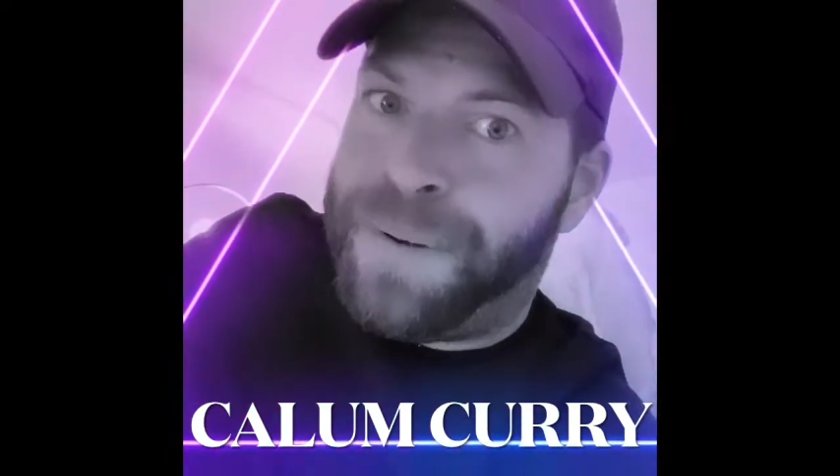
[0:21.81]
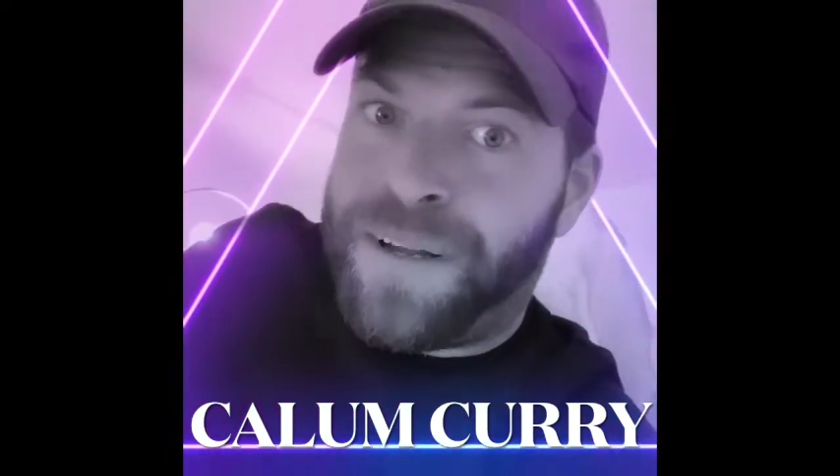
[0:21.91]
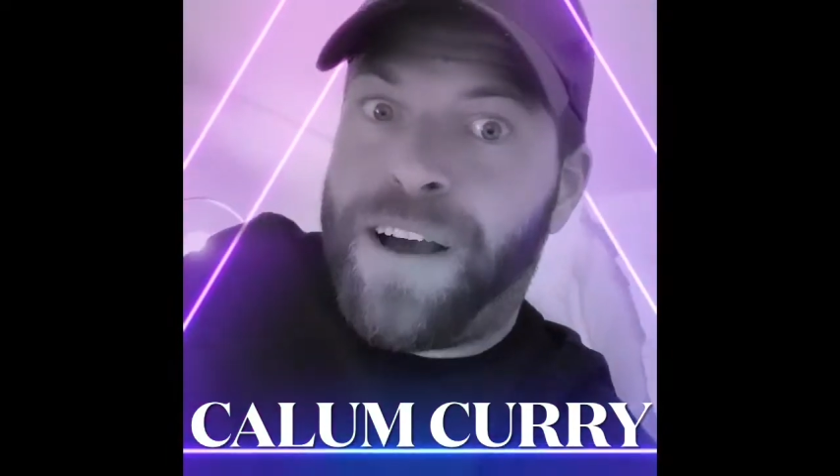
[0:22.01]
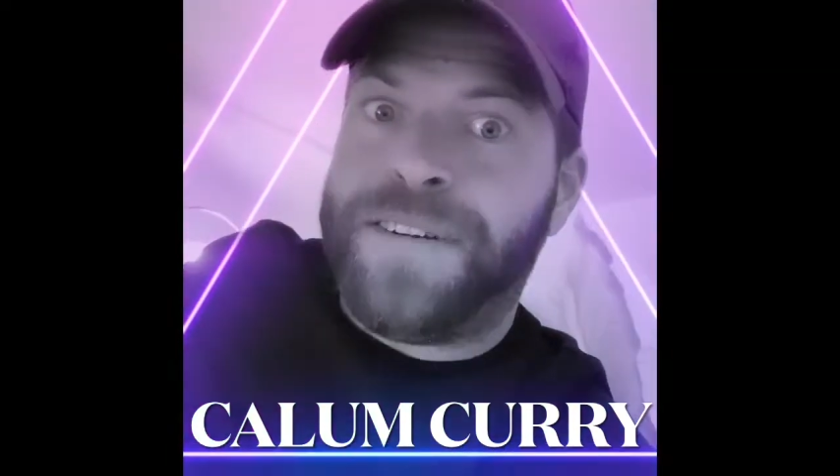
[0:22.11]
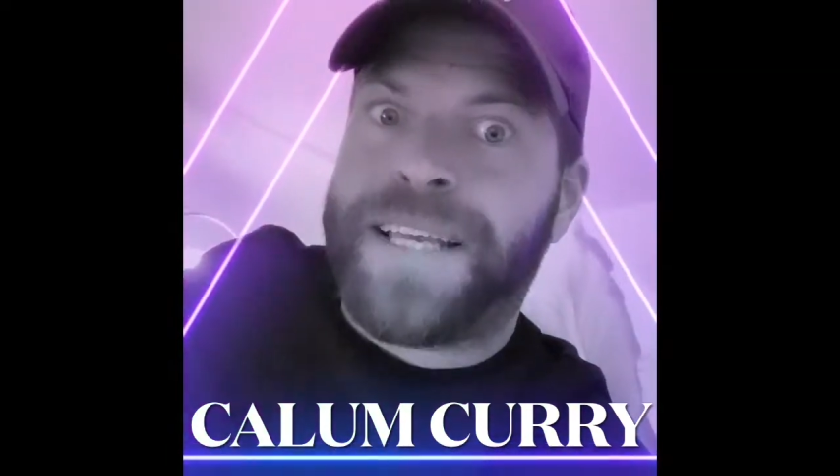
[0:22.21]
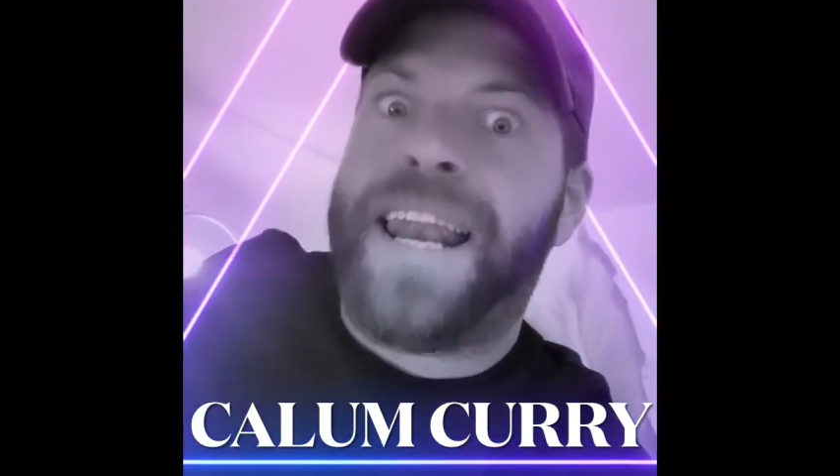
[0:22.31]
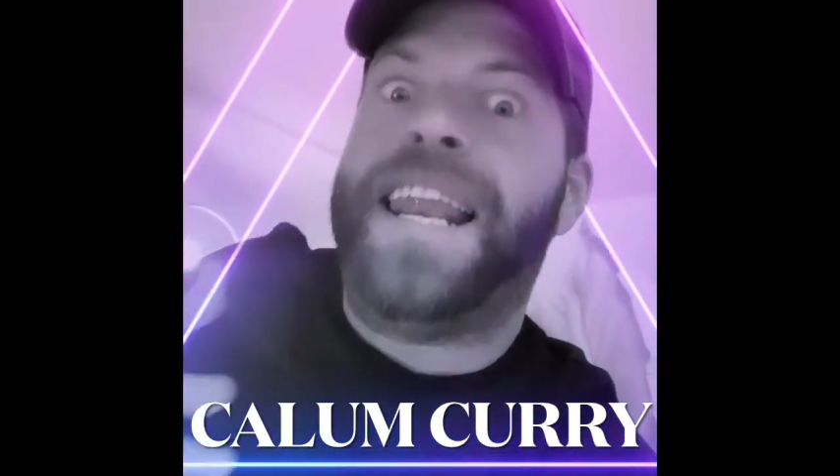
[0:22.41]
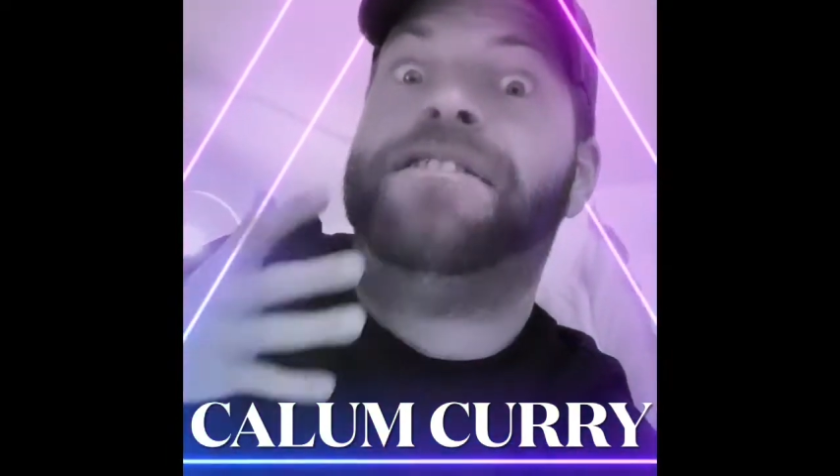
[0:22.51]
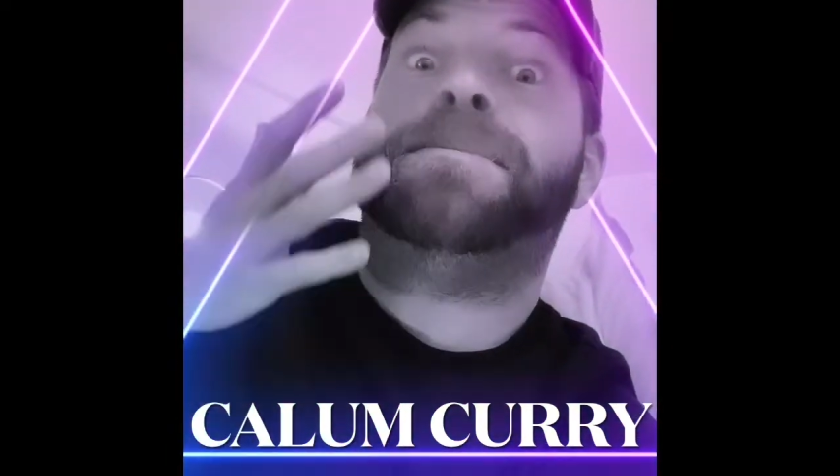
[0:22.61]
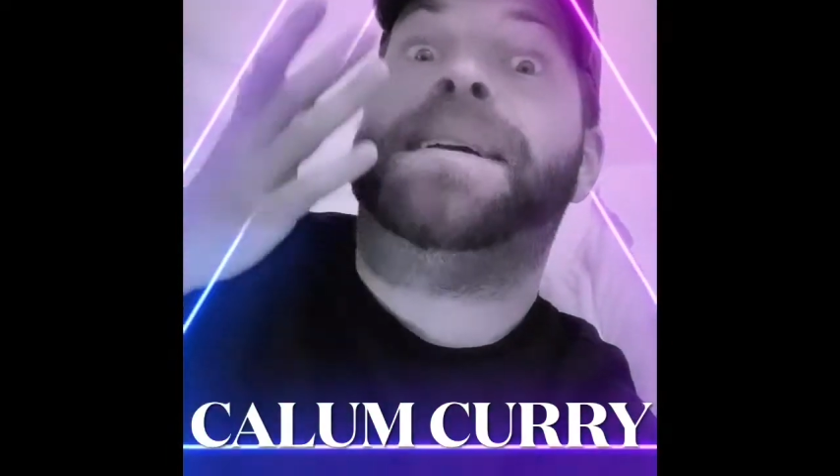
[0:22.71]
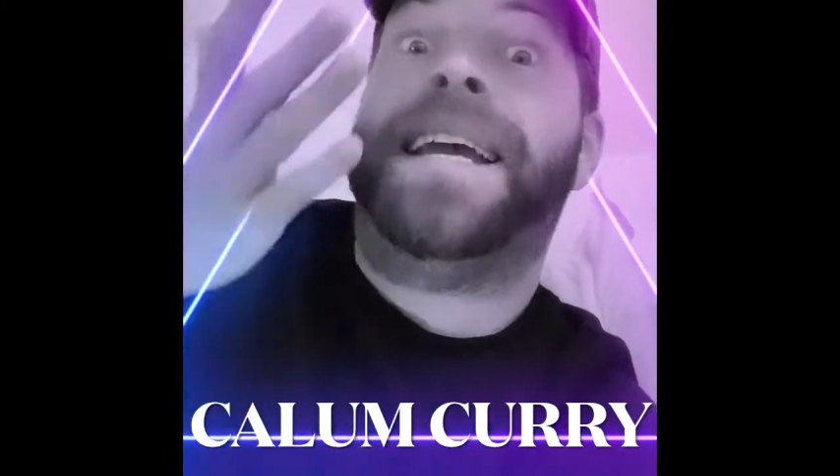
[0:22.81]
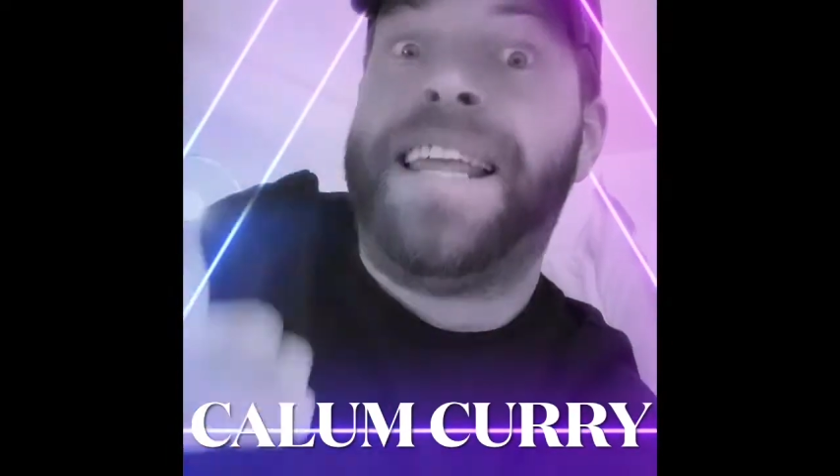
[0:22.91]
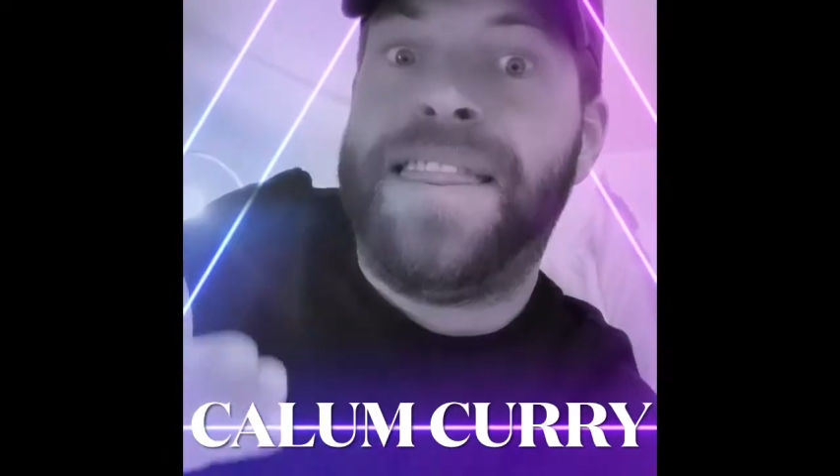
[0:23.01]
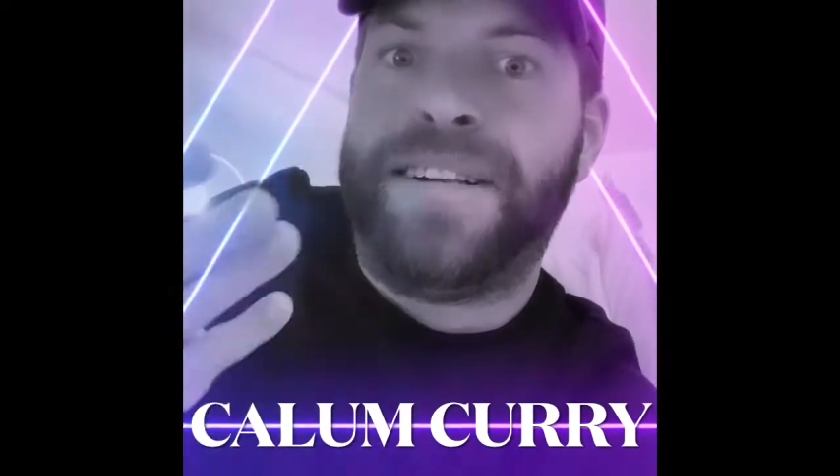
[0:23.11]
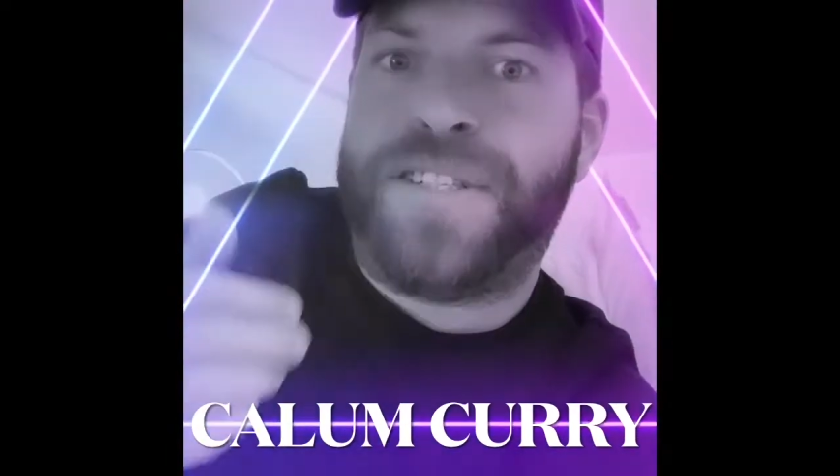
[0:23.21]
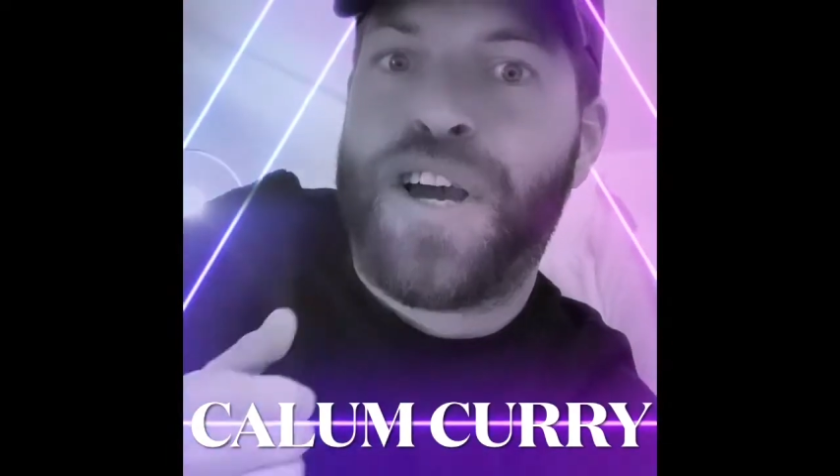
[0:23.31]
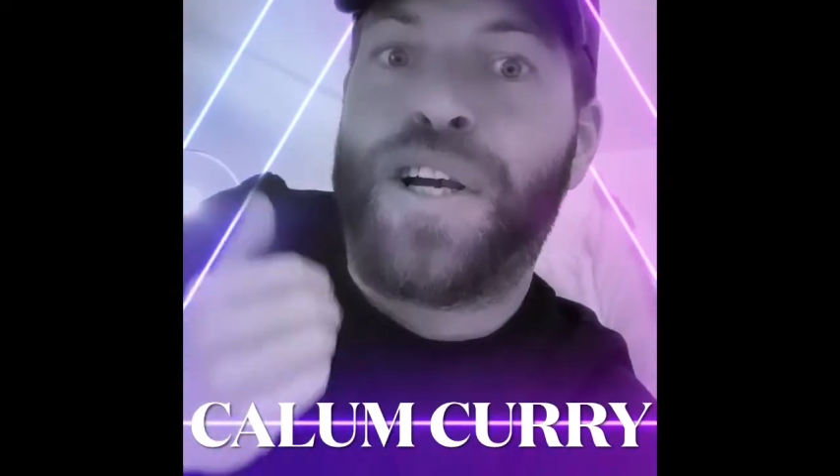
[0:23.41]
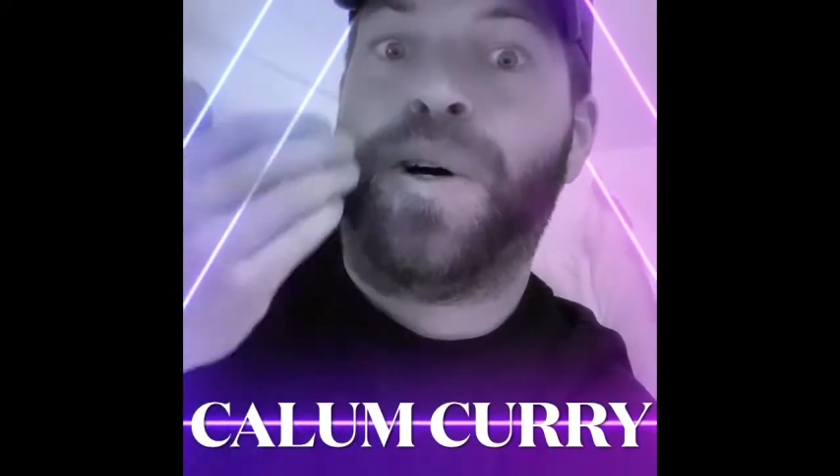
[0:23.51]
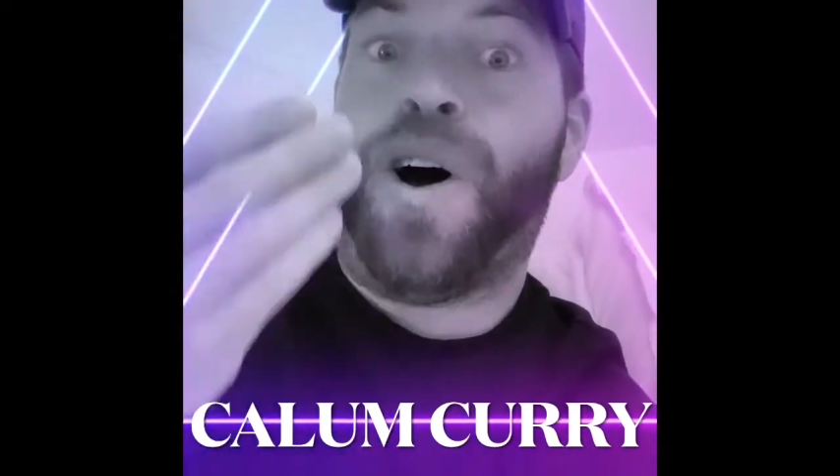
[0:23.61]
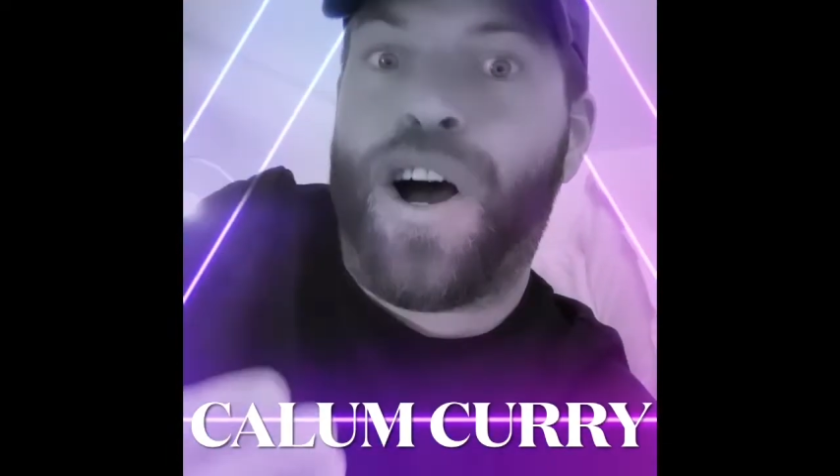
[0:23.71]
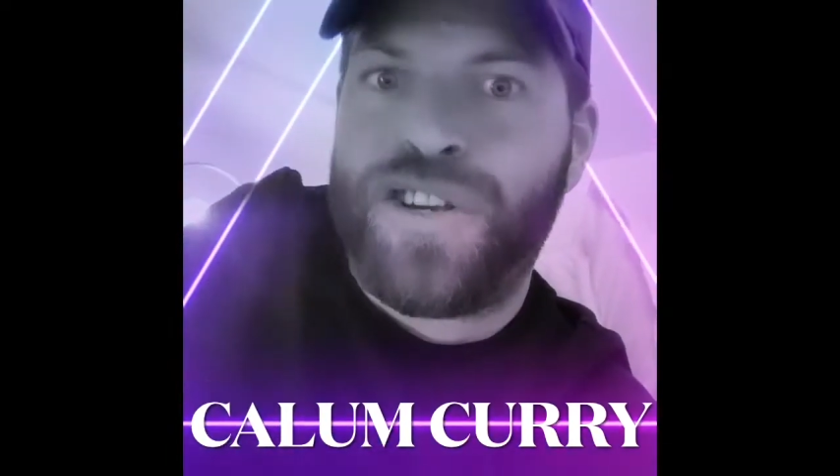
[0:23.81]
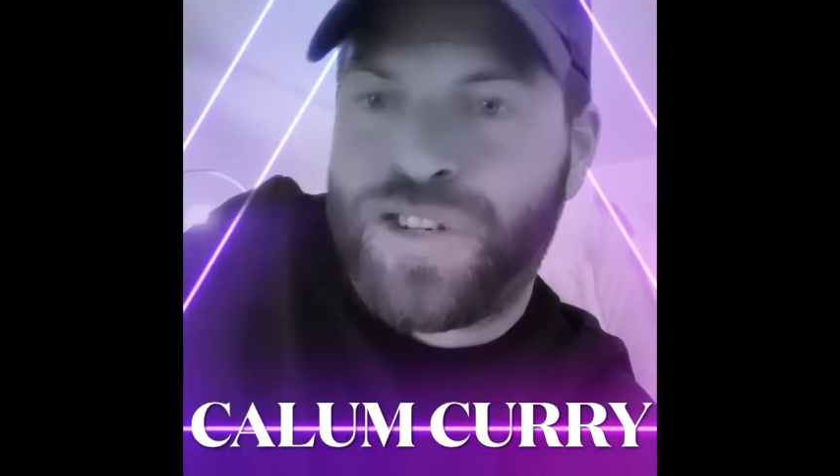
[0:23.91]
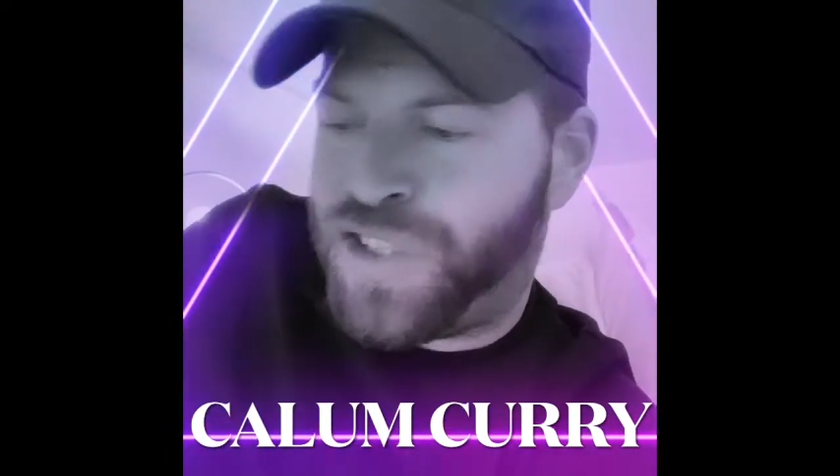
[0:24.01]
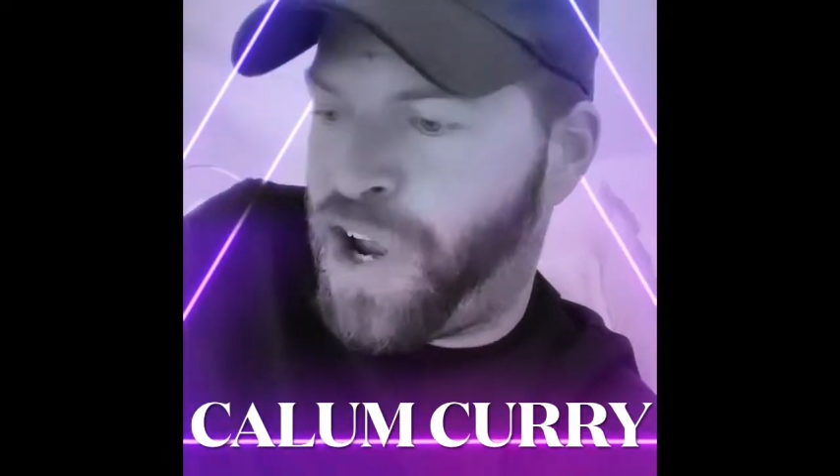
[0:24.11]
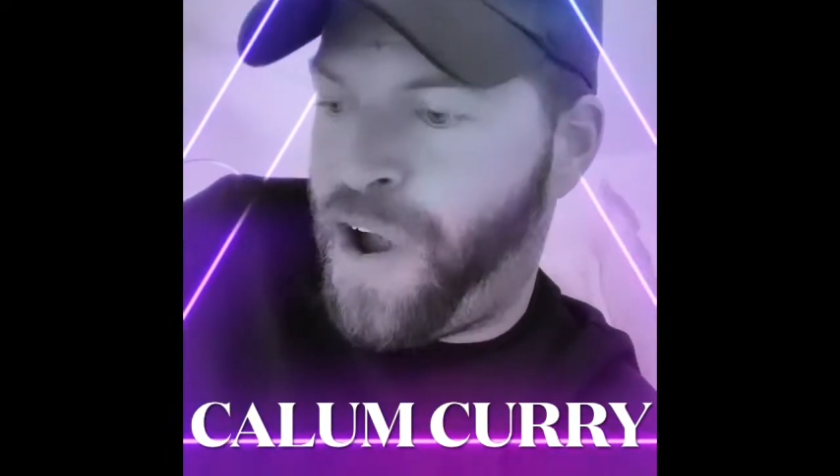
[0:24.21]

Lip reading: but obviously I'd love to be in the circle on your show.